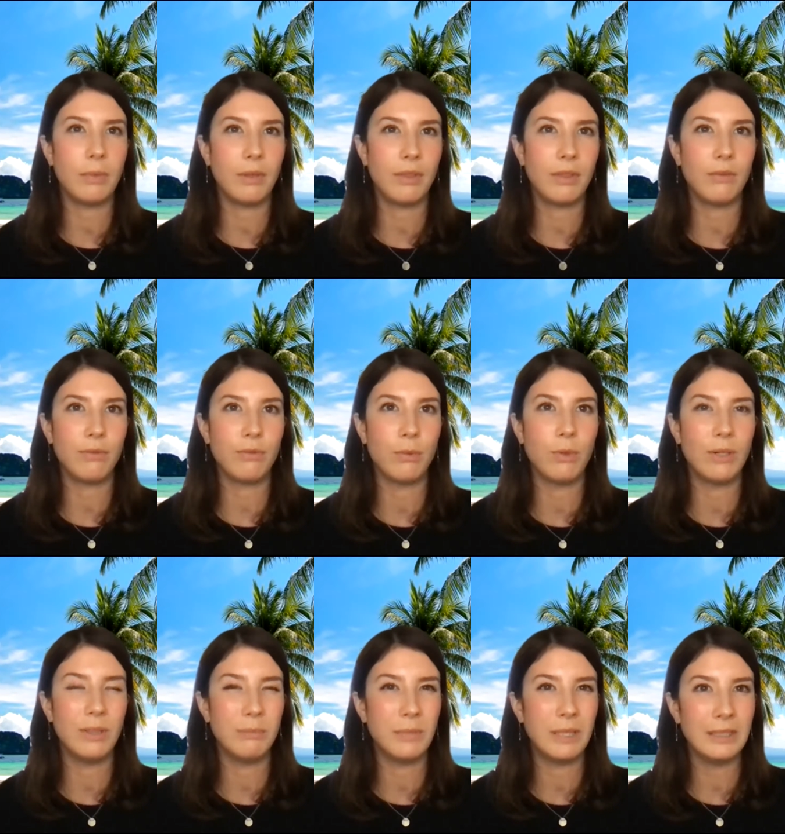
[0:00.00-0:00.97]
I think, for
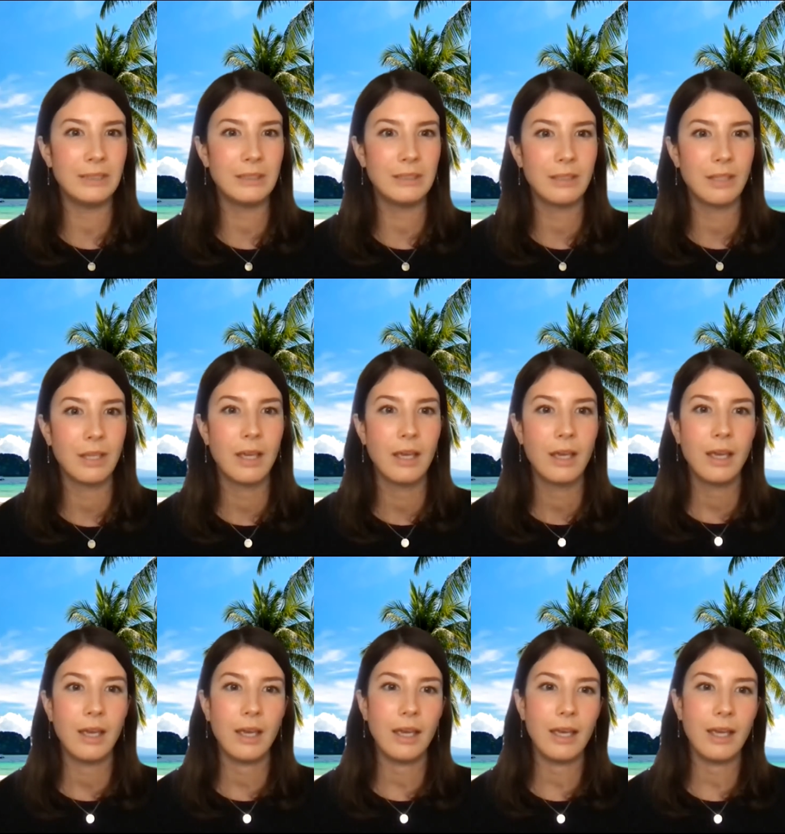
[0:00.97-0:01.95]
1 month,
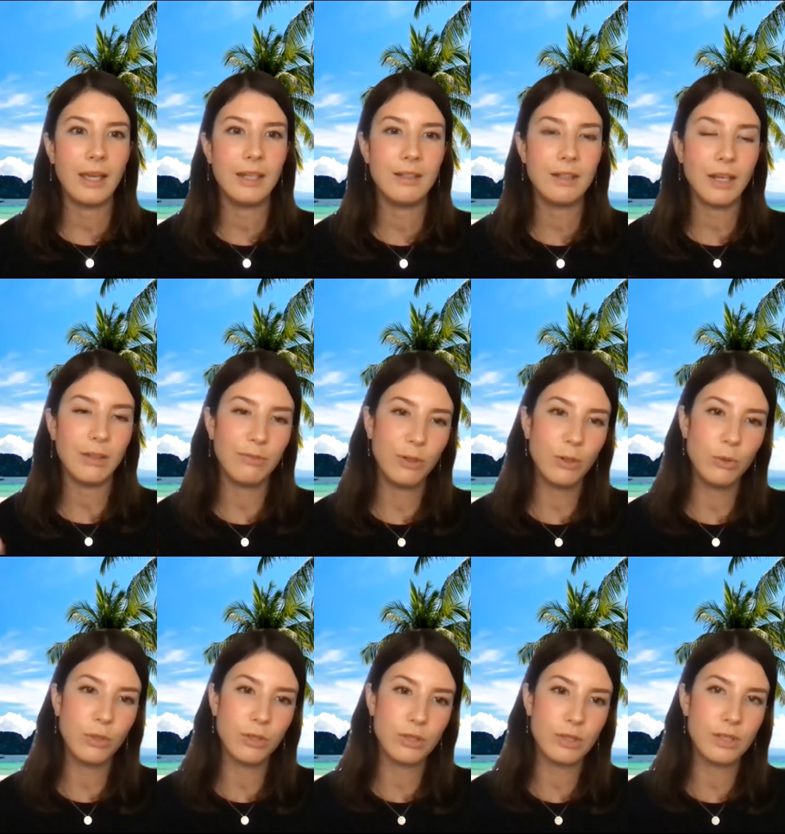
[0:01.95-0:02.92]
and I
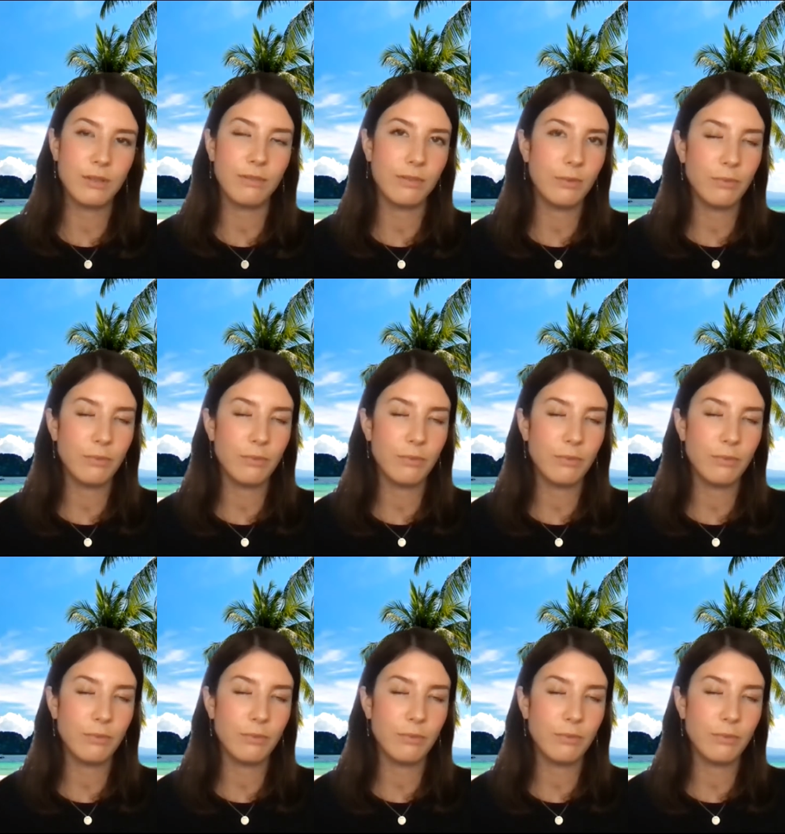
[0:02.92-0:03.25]
focused.